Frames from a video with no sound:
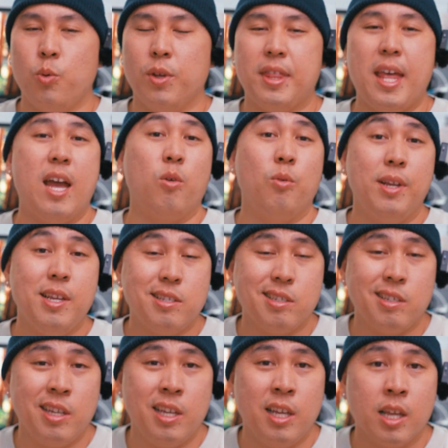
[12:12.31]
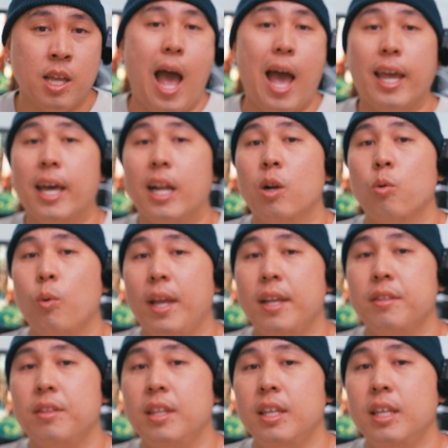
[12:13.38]
with that reasoning, I gotta
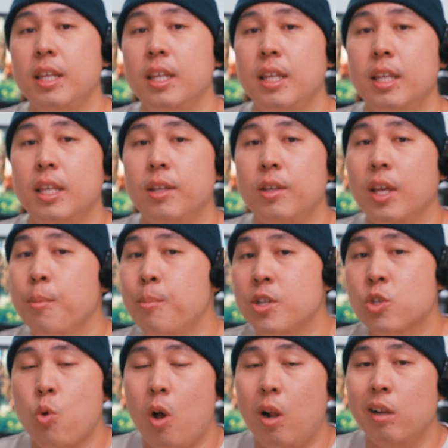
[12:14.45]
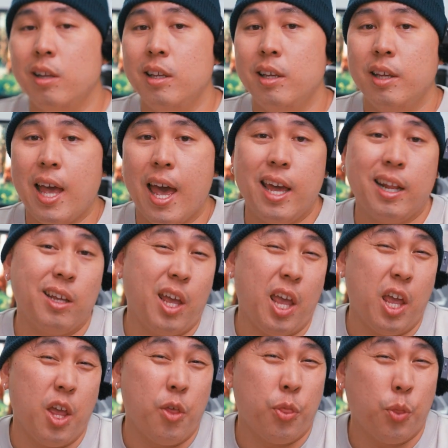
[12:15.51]
rate the image quality at
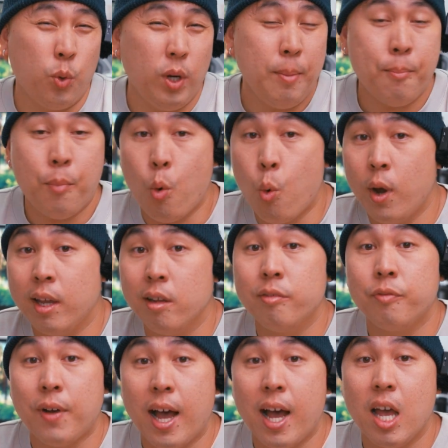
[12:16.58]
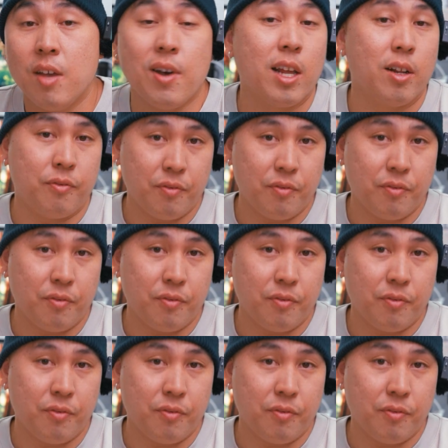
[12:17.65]
a 3.5 out of